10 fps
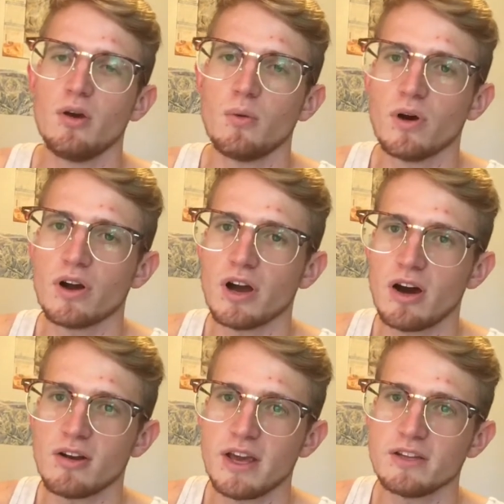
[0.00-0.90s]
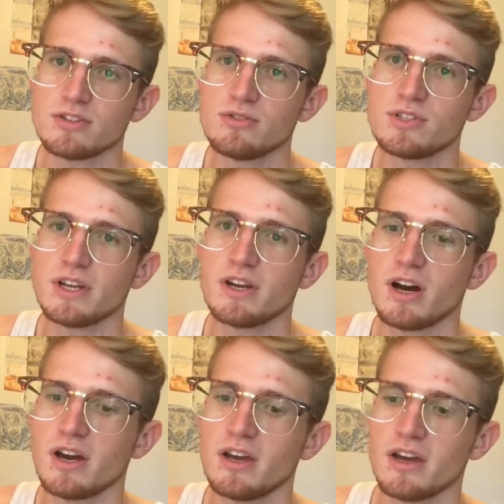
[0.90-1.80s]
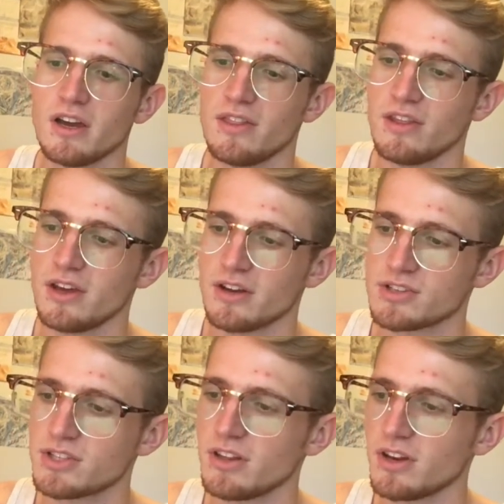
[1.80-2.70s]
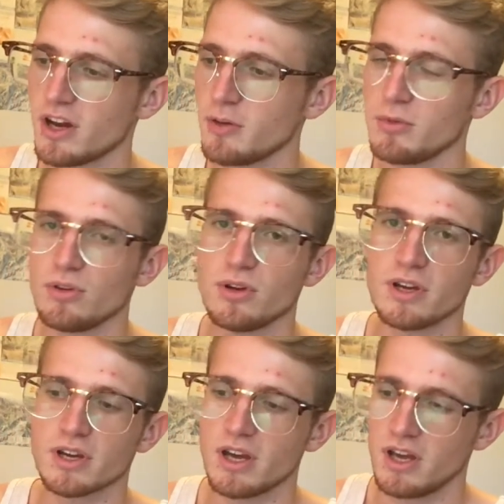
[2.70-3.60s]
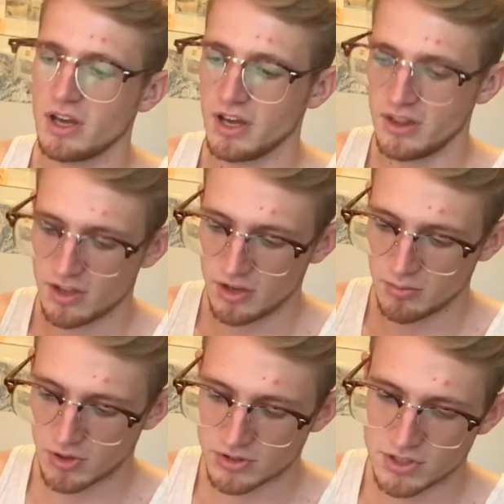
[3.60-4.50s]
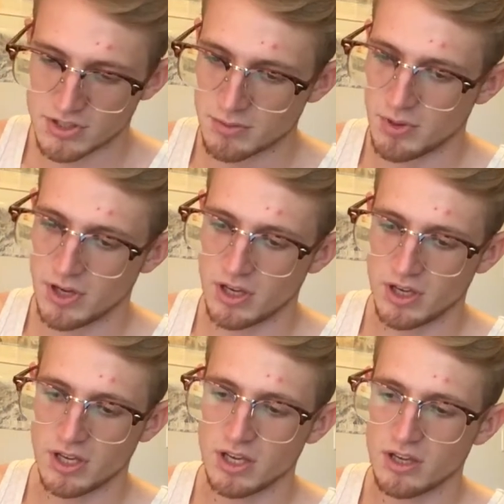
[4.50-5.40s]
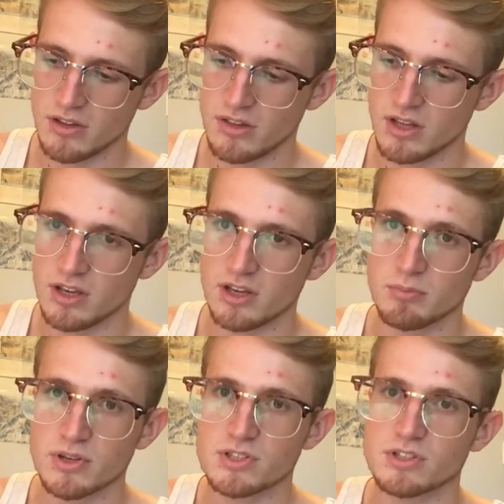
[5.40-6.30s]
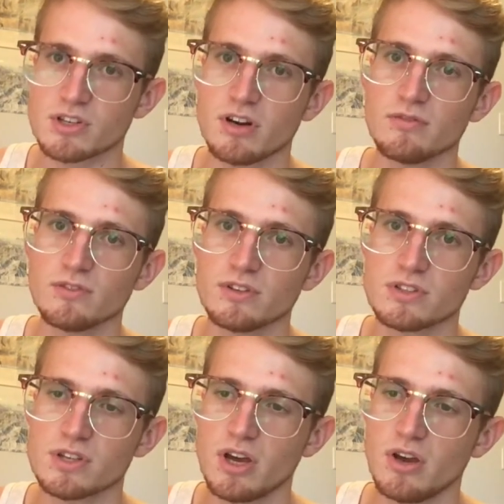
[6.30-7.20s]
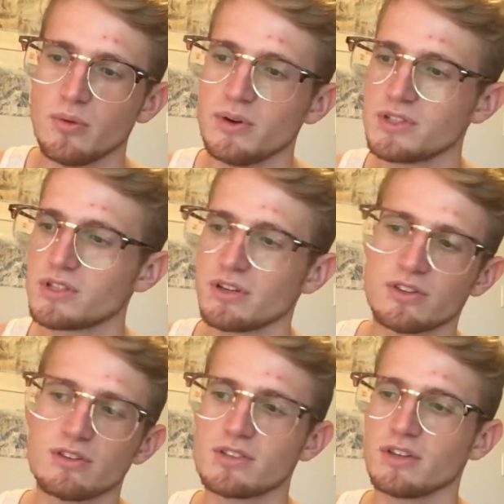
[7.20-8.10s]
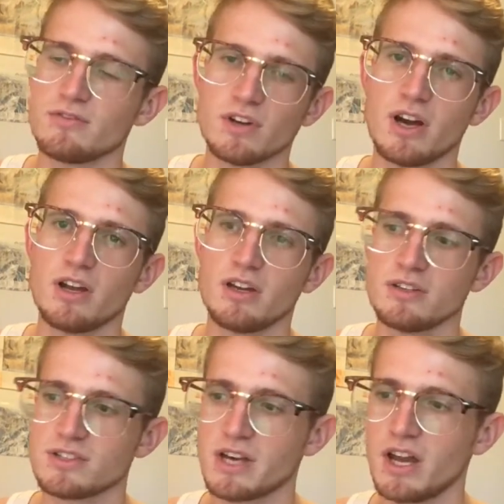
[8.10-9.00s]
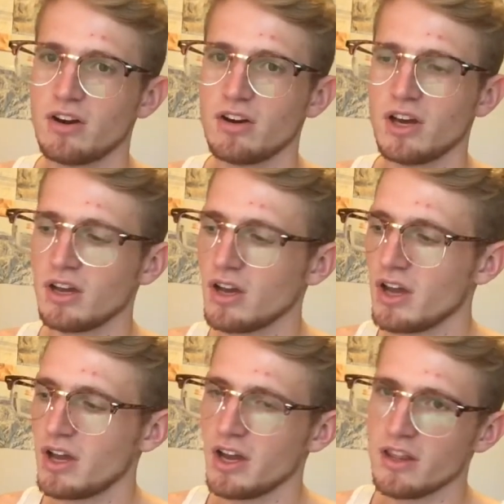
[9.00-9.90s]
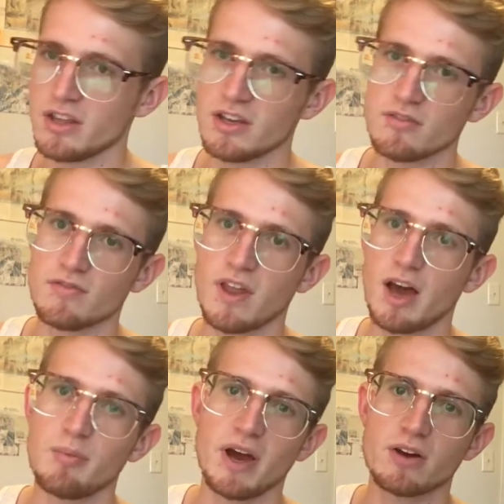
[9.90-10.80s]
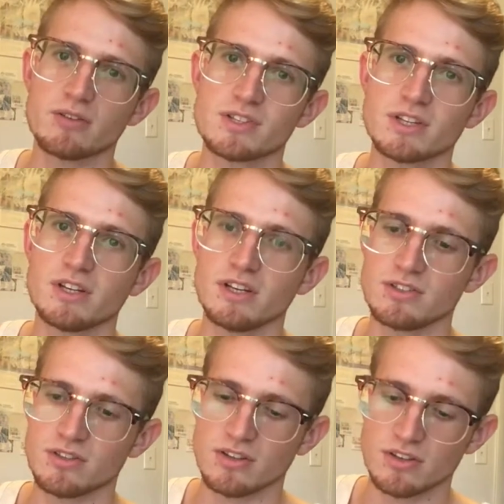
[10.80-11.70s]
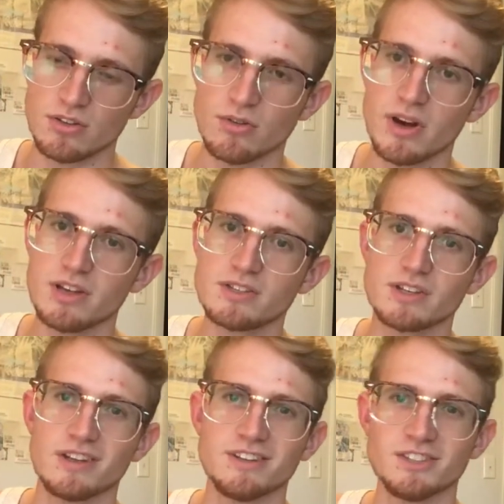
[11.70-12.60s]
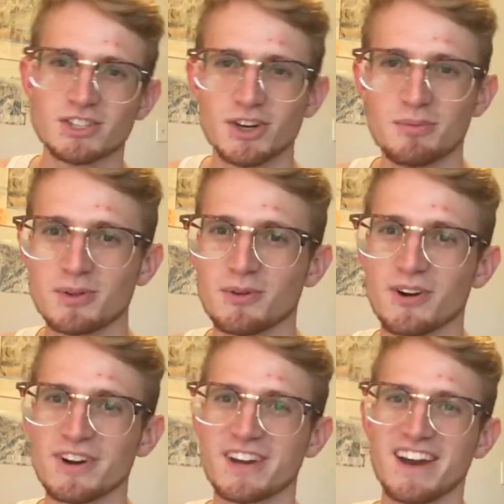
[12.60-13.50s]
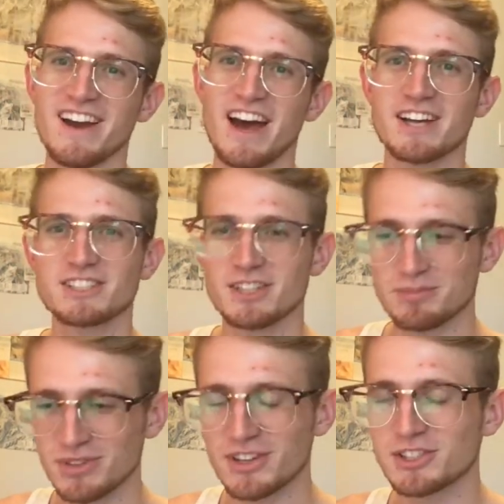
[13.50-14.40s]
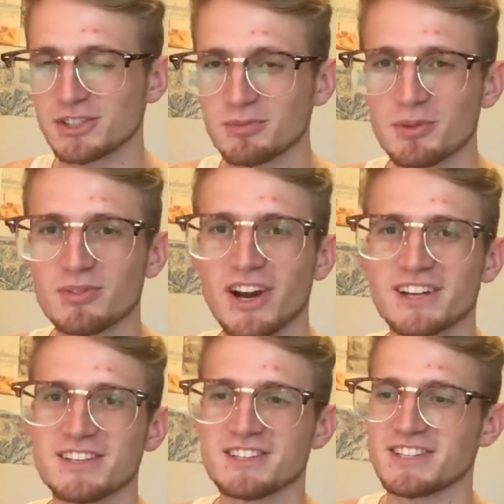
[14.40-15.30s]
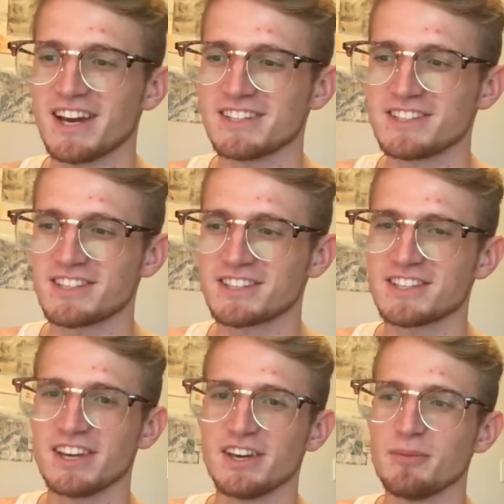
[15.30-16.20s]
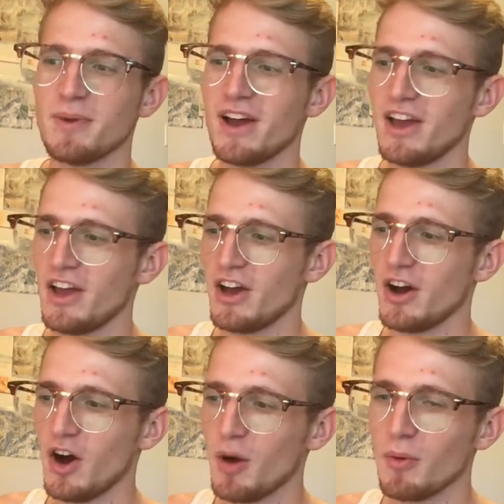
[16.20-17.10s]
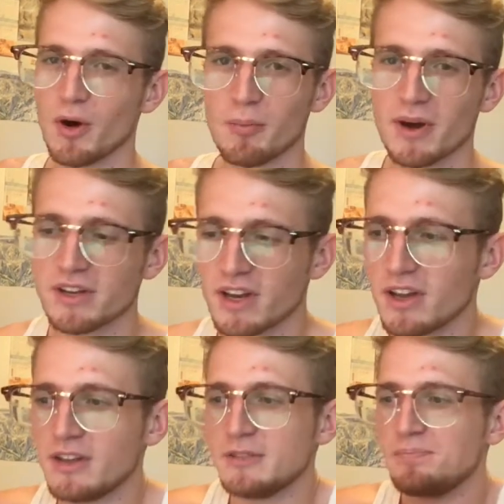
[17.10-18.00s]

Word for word: where I'll land Tuesday night and then I'll stay the night in Munich and then participate in the business conference Wednesday, Thursday, Friday, Saturday, and then fly back on Sunday to the US and show up to work actually probably show up to practice at 6 a.m. Um, on Monday.